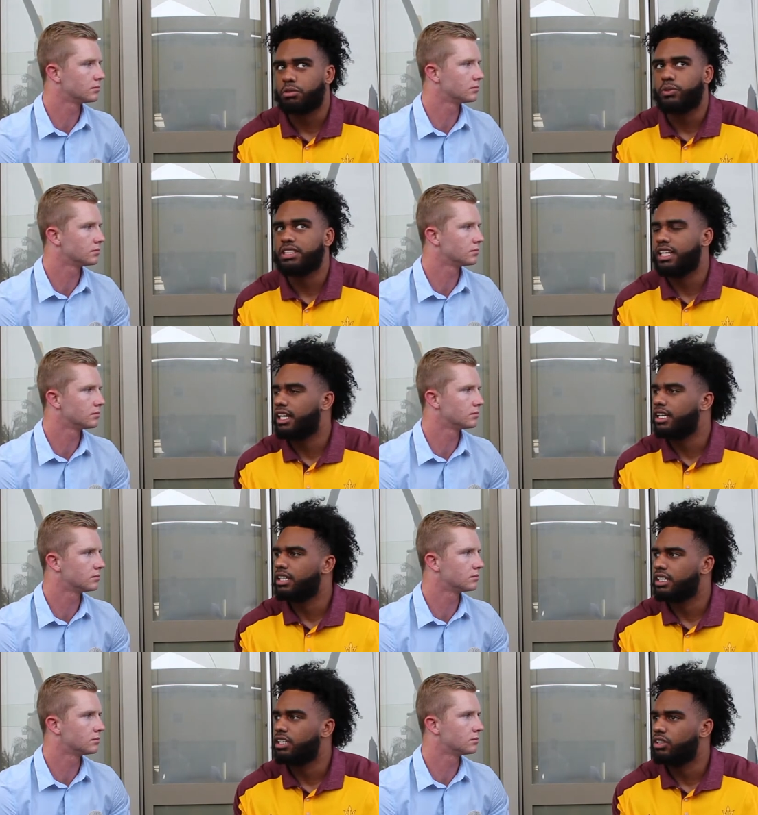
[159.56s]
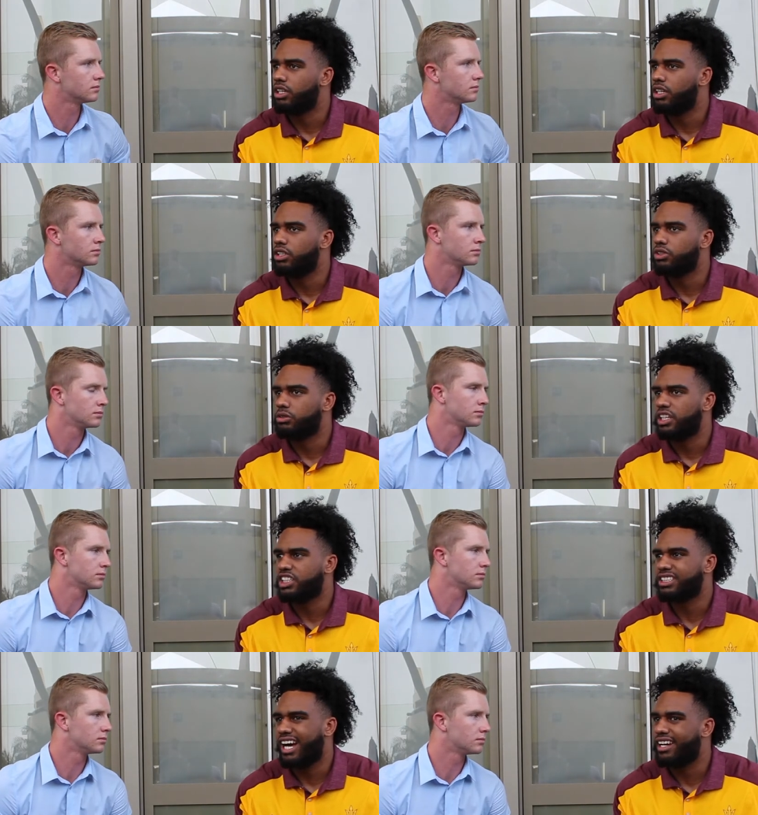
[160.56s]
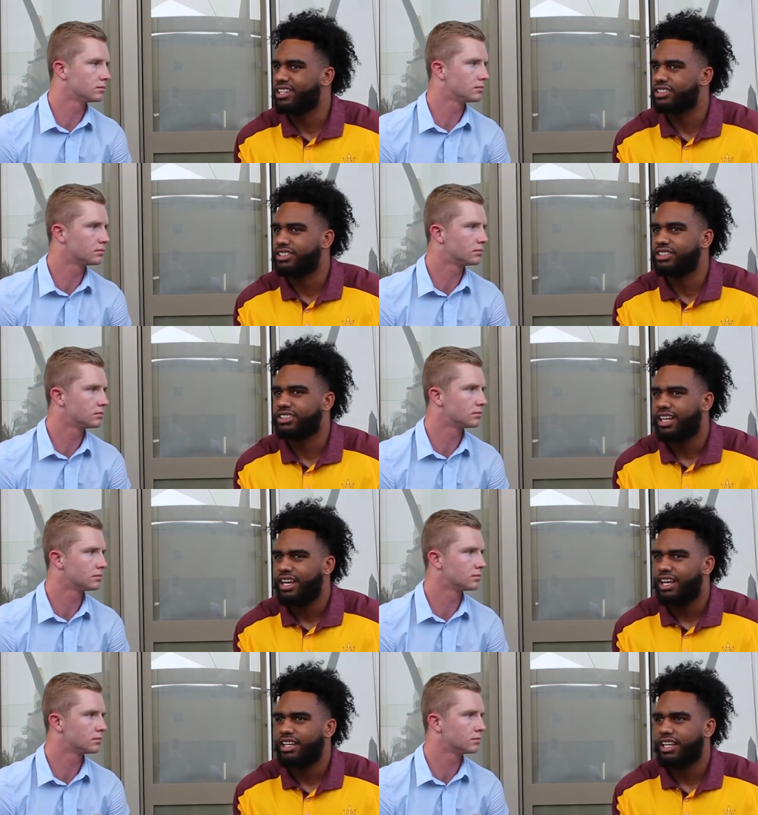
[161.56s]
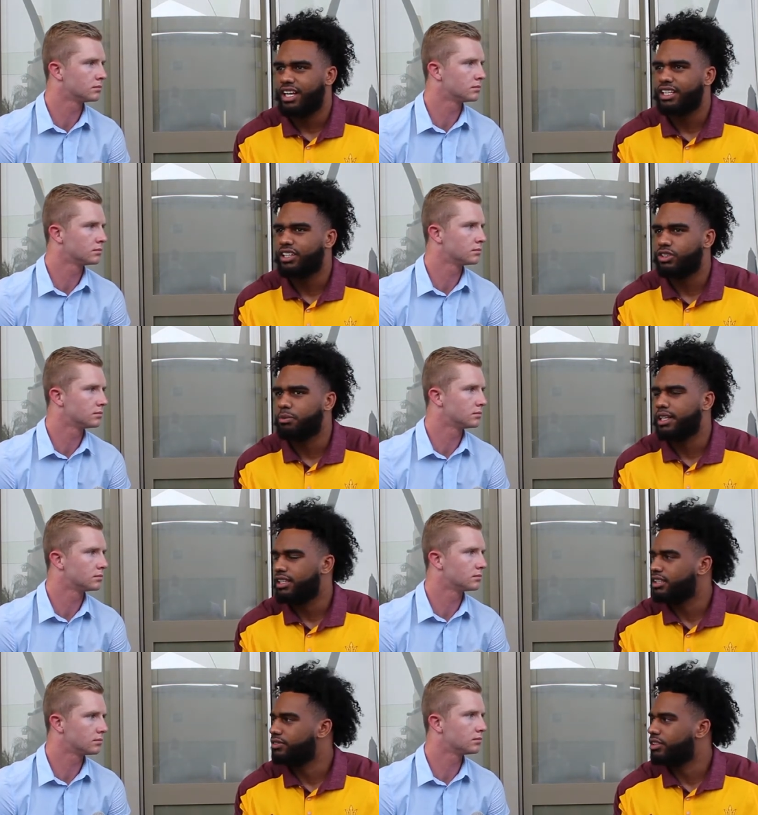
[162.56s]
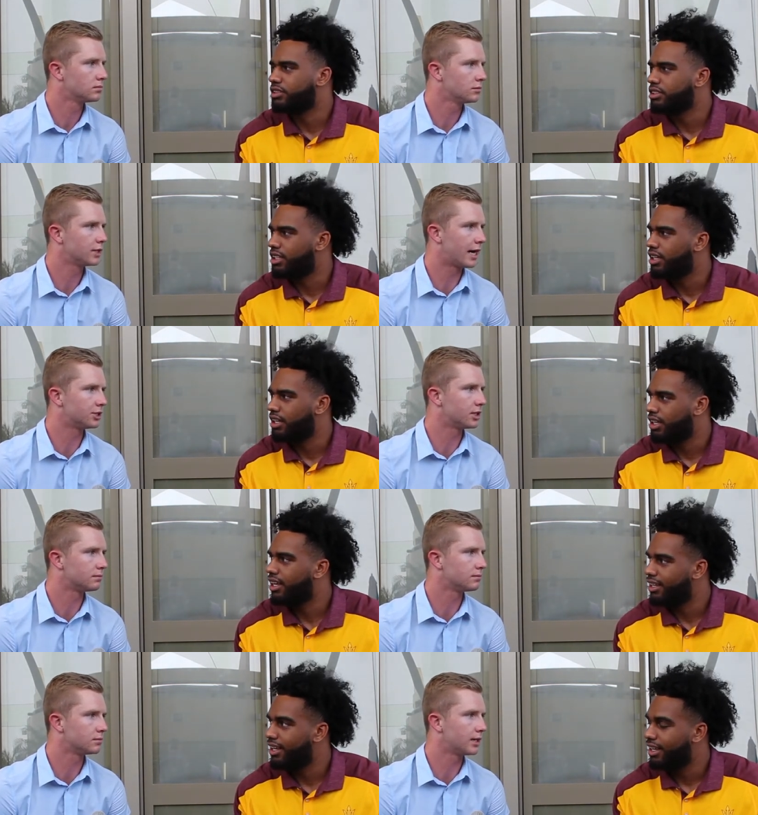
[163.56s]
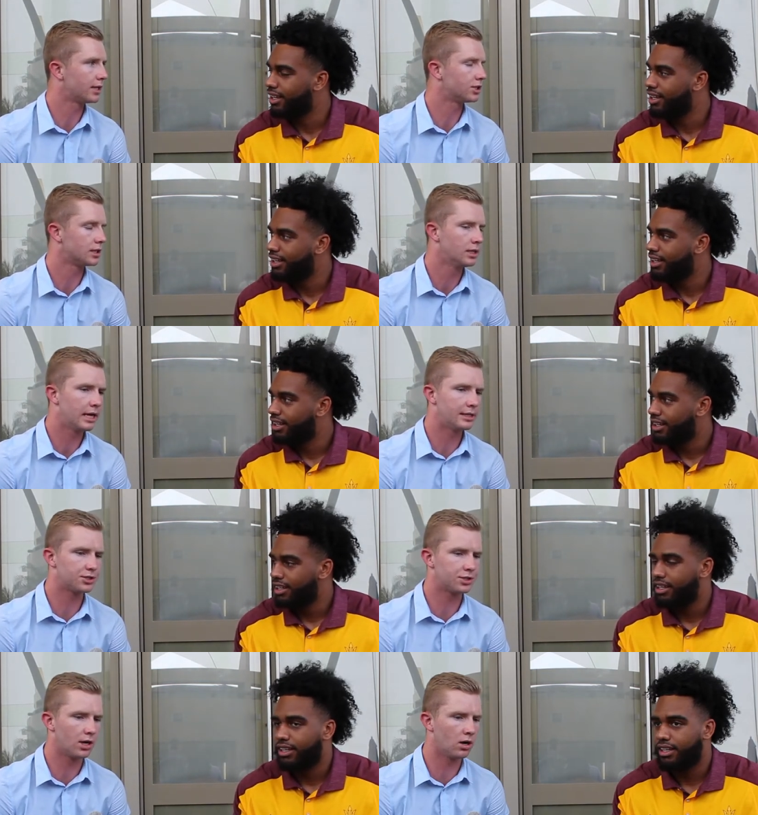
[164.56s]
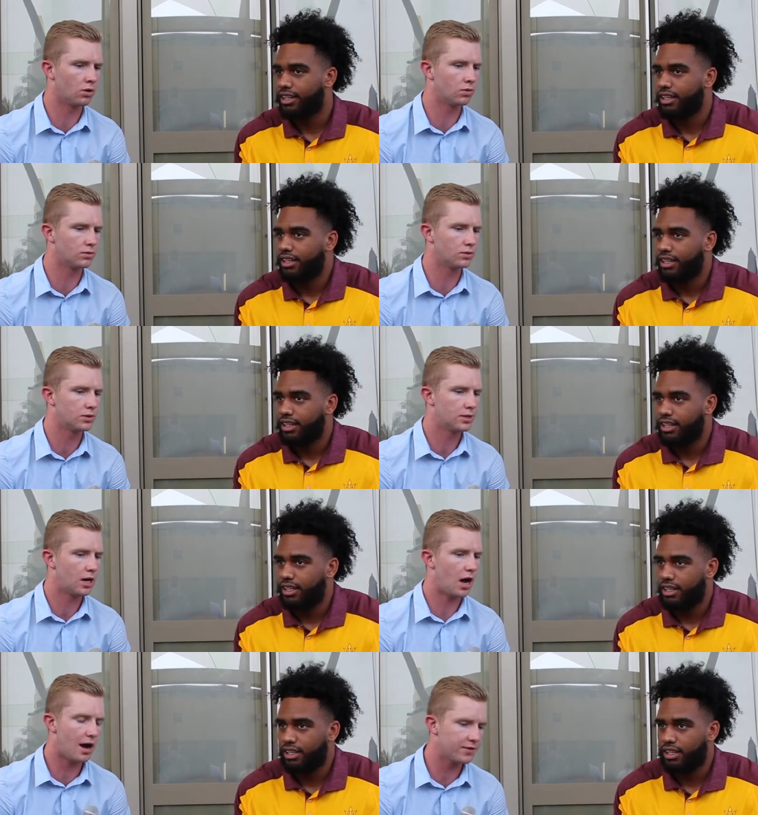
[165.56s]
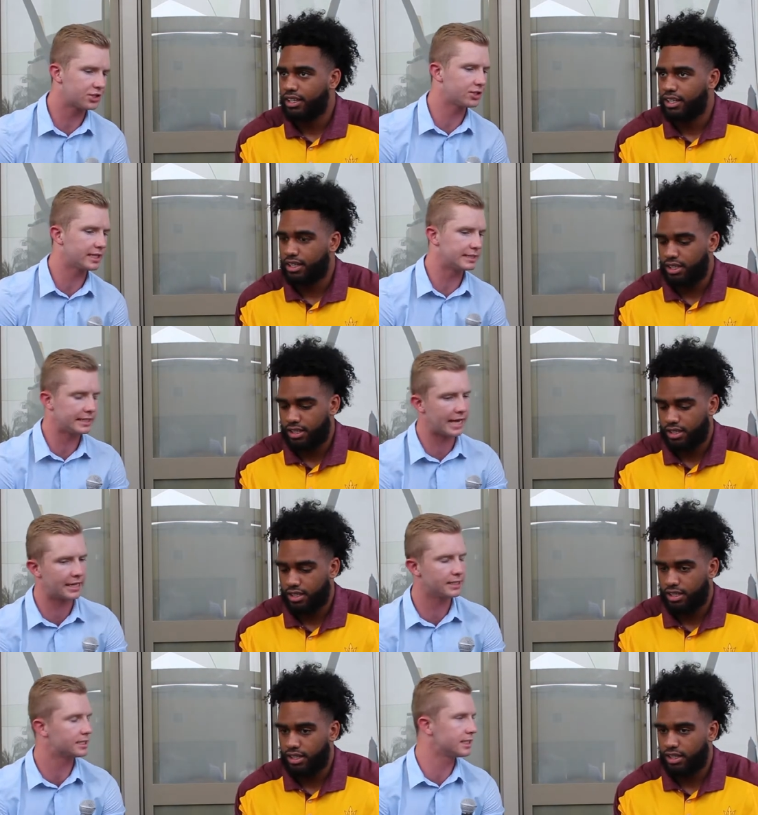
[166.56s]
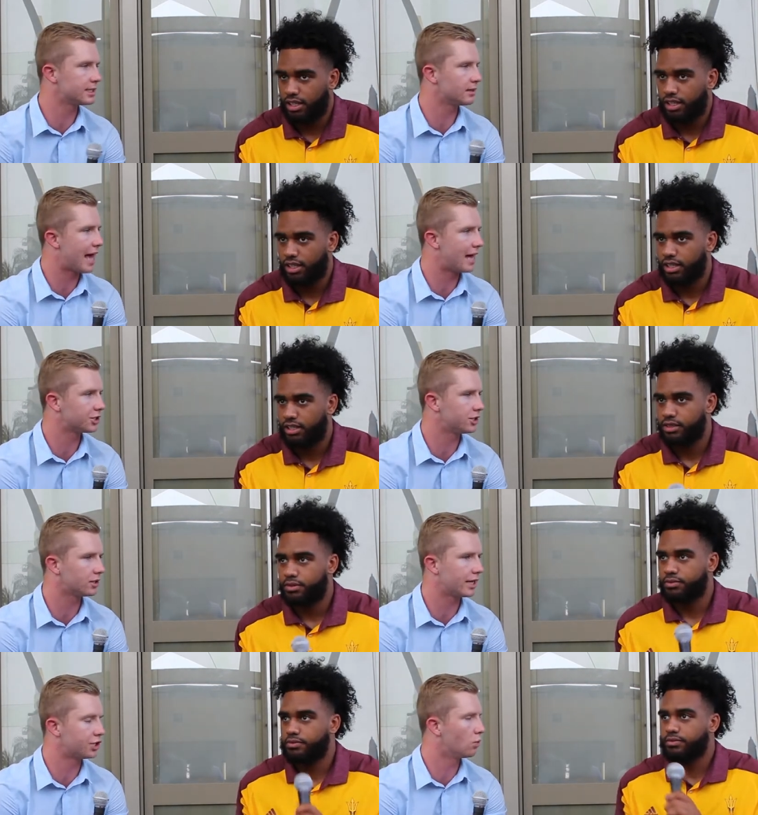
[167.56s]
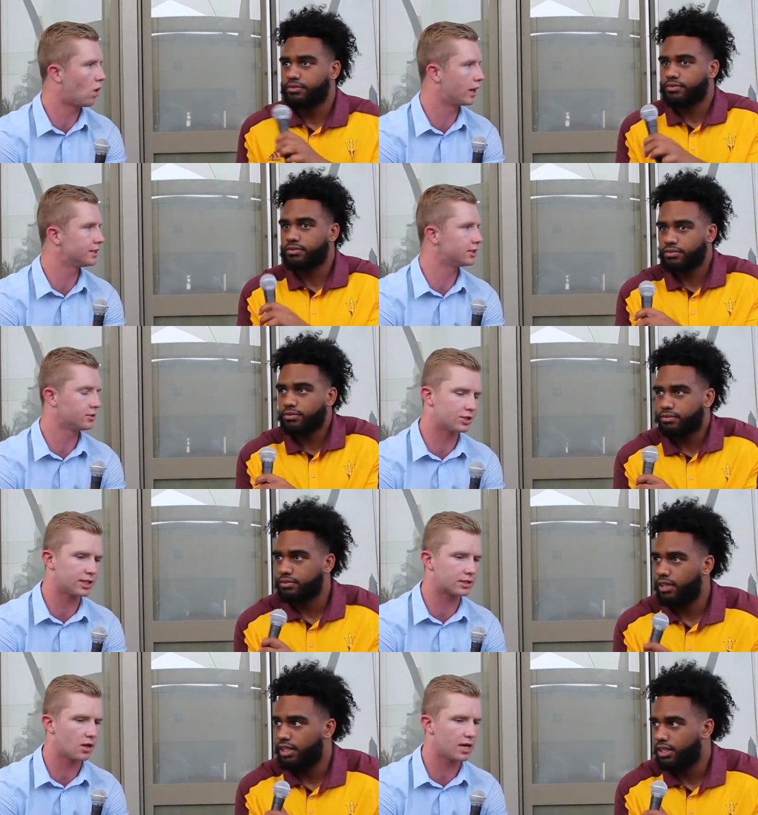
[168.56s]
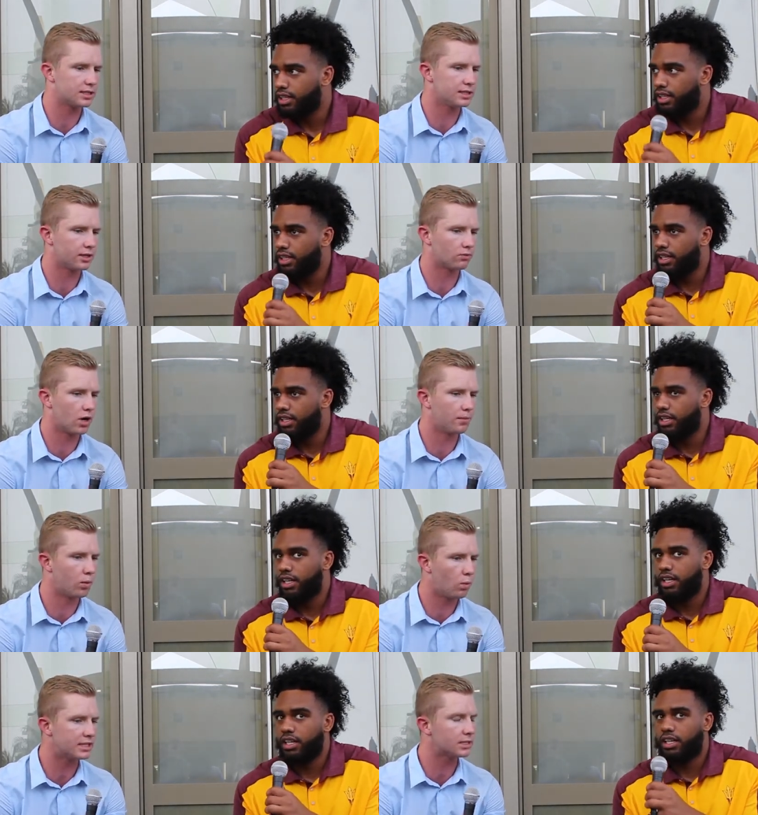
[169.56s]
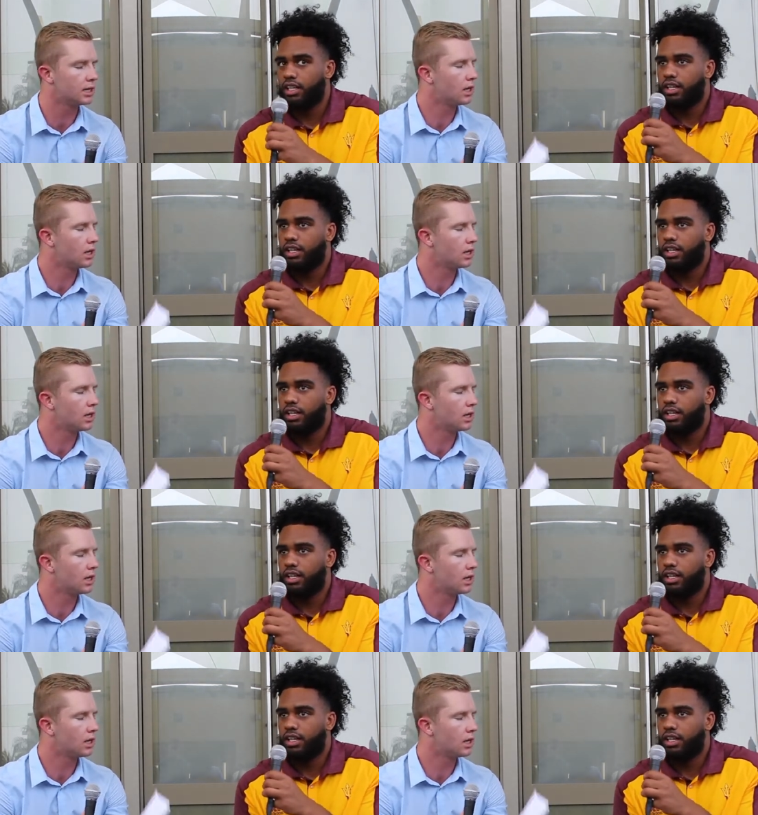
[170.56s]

Speaker 1: Louisiana. I think he'll uh, do. He just got here, so yeah, I think he'll do big things for us. Gotcha, gotcha.
Speaker 2: And so, obviously, he didn't end the season last year like you wanted to, six losses in a row. But what's